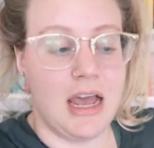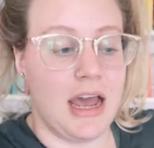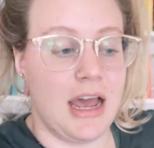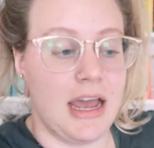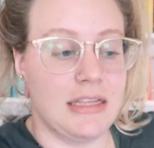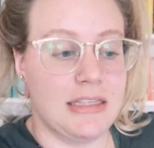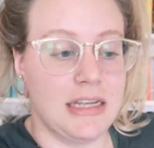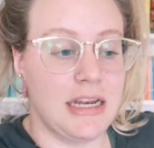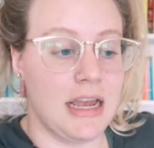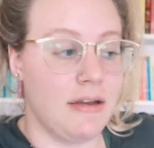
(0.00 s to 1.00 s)
I
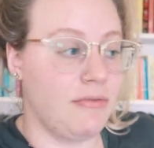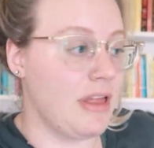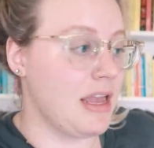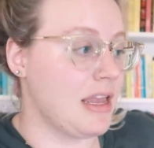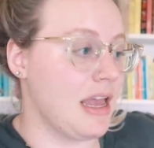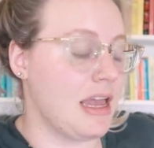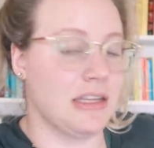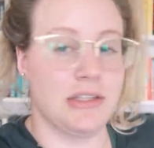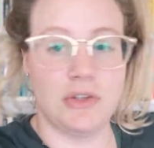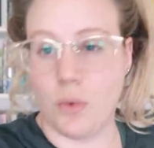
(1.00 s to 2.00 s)
did have like a
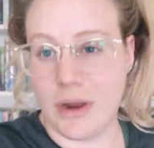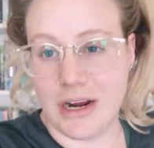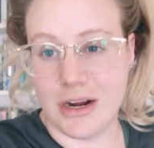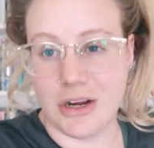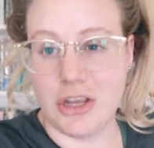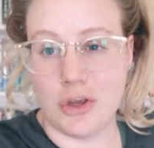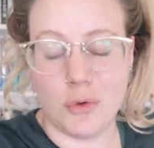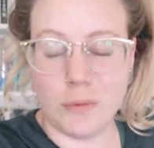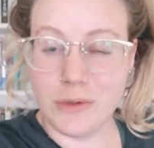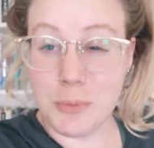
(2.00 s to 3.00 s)
square
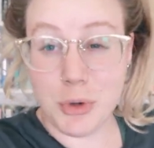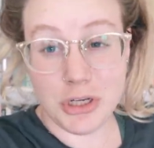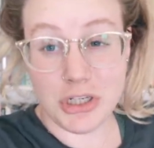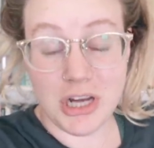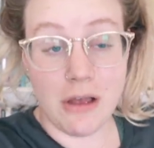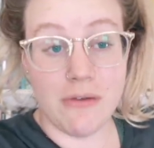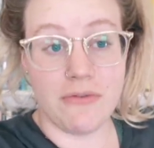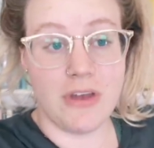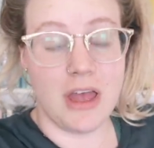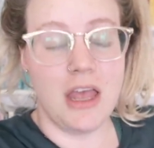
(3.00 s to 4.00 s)
cubed
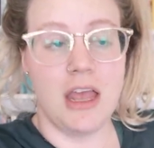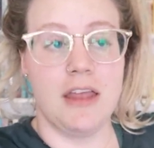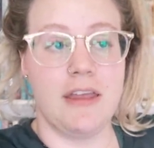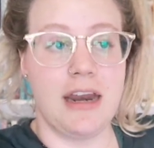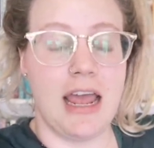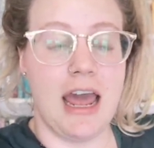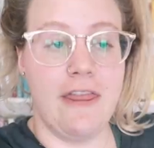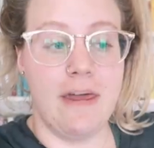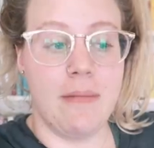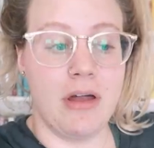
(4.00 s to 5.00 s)
bookshelf that I
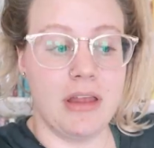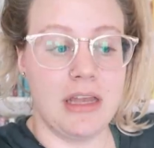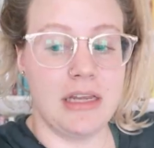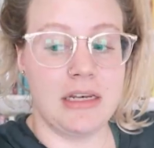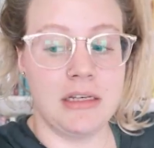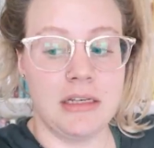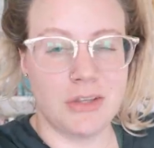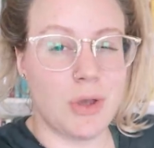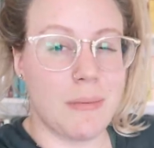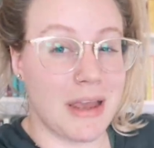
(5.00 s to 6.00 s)
had them all in,
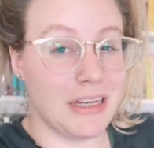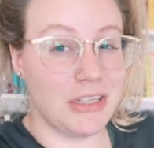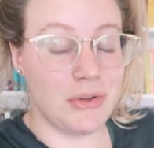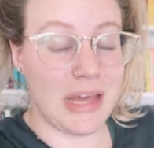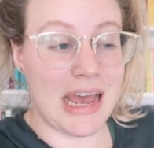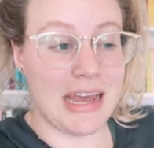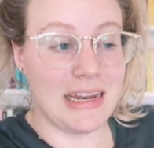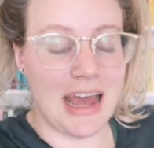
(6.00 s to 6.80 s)
so I might do that.